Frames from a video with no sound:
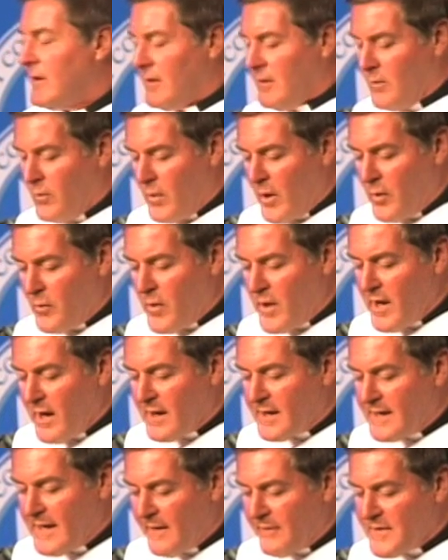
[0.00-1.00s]
when we are
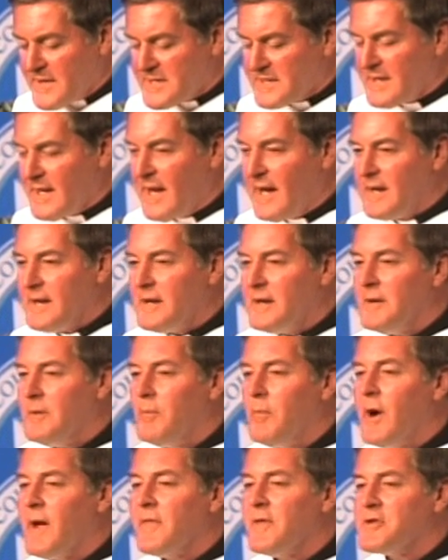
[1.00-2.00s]
devastated
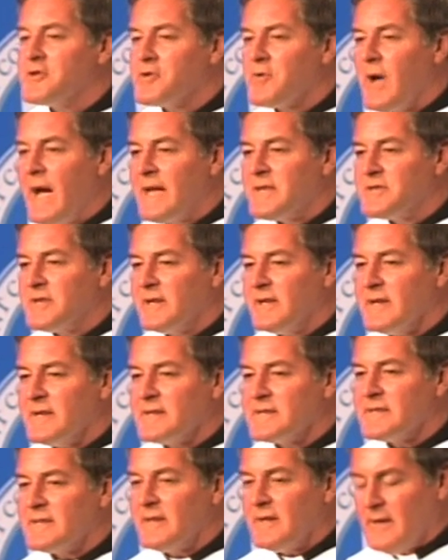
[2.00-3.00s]
by the
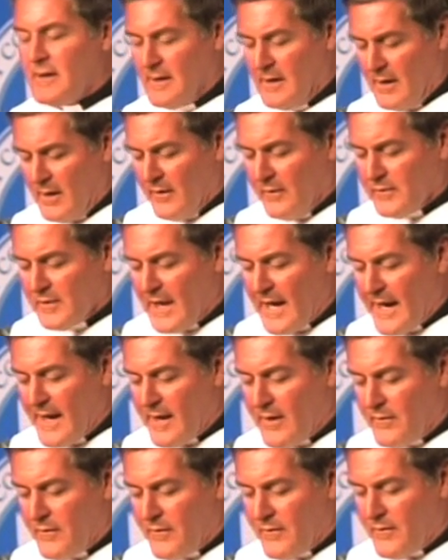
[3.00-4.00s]
tragedies of
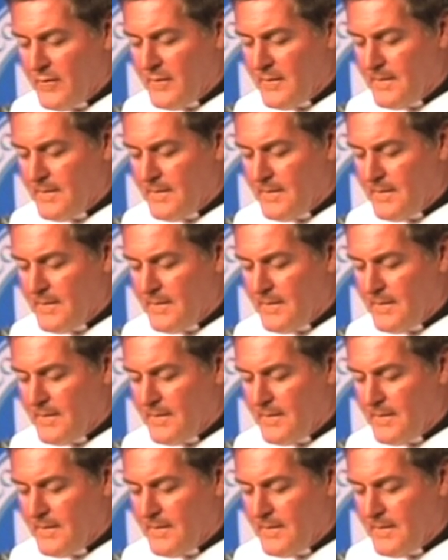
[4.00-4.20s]
life.